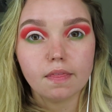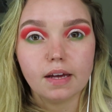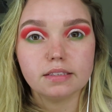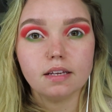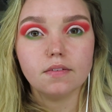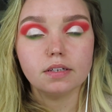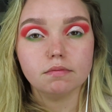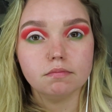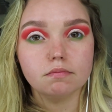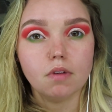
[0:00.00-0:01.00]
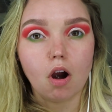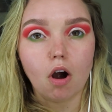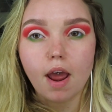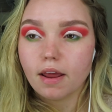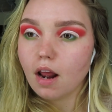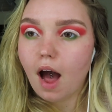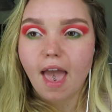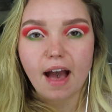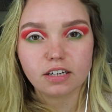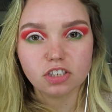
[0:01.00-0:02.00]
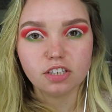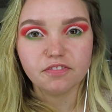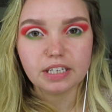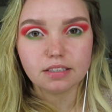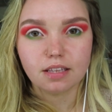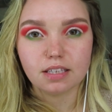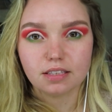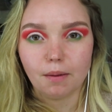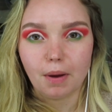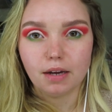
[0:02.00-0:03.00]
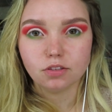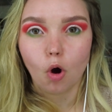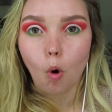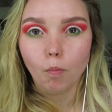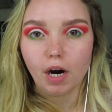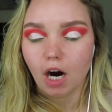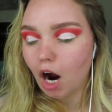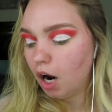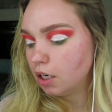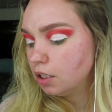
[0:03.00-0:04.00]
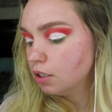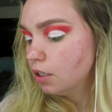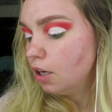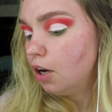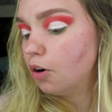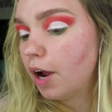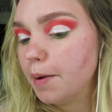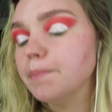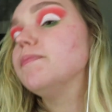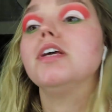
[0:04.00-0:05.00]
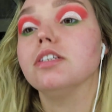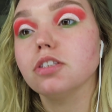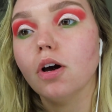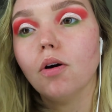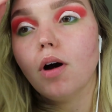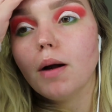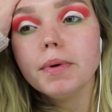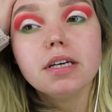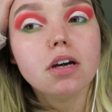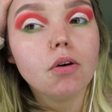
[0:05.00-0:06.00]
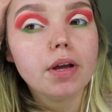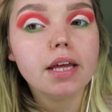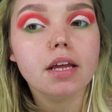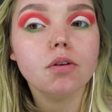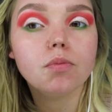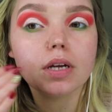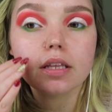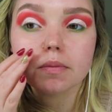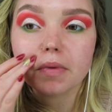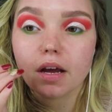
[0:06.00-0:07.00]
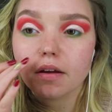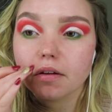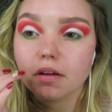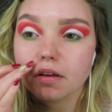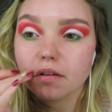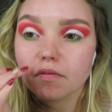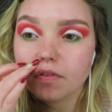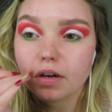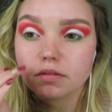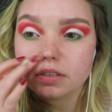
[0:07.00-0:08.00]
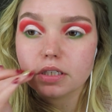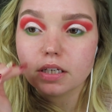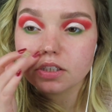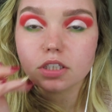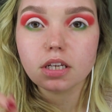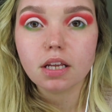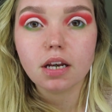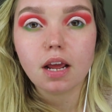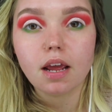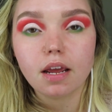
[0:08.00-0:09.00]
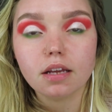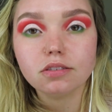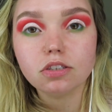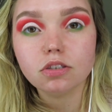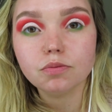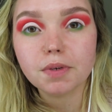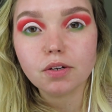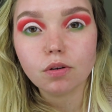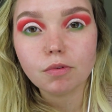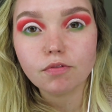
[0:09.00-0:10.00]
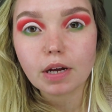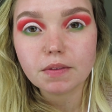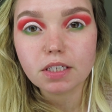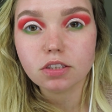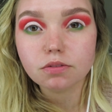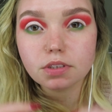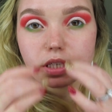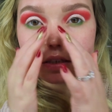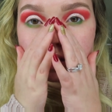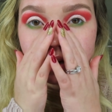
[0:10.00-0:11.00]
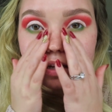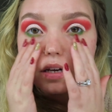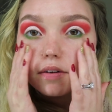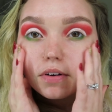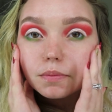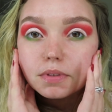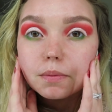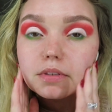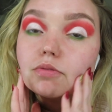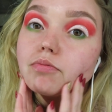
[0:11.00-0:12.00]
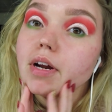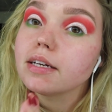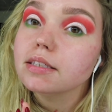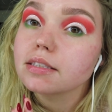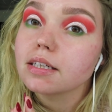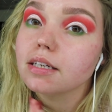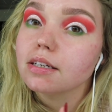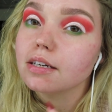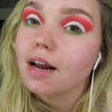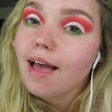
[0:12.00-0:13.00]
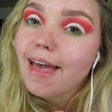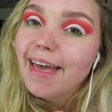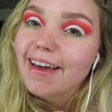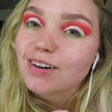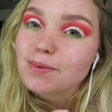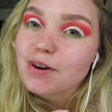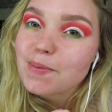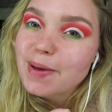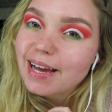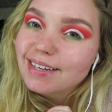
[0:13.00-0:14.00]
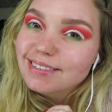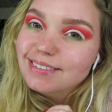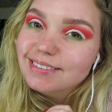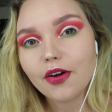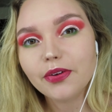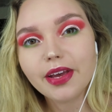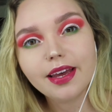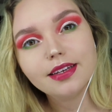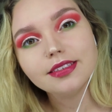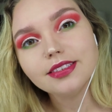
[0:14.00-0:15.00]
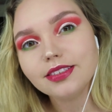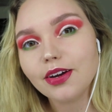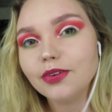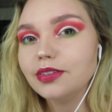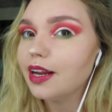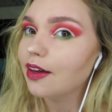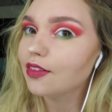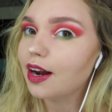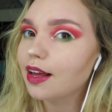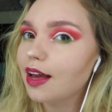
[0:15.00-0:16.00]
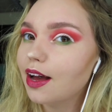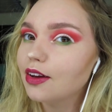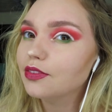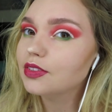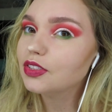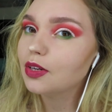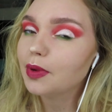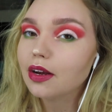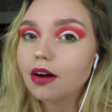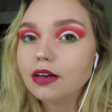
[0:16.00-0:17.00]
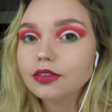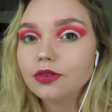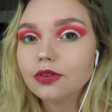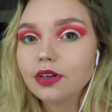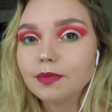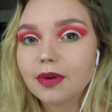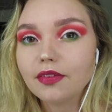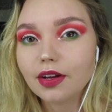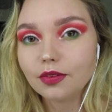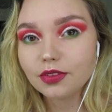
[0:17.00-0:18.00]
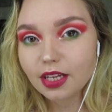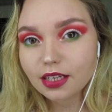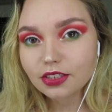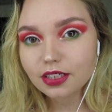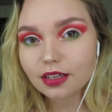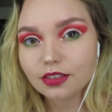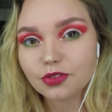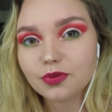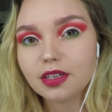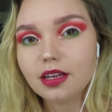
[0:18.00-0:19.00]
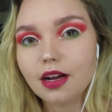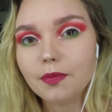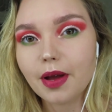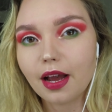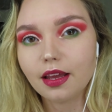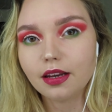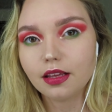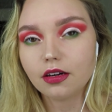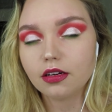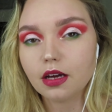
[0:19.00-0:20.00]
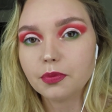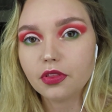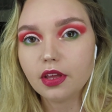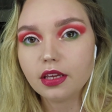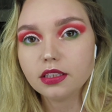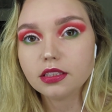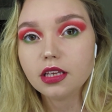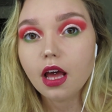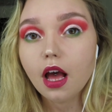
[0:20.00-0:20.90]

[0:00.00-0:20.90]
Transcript: That's even. All right, I actually fixed it this time, guys. Oh my god. Okay, so I'm gonna go in with my foundation and do my normal foundation routine to kind of cover up some of this redness here, and I'll be right back. Okay, so now that I have done my contour and my foundation, I just wanted to come back and hit on a couple things.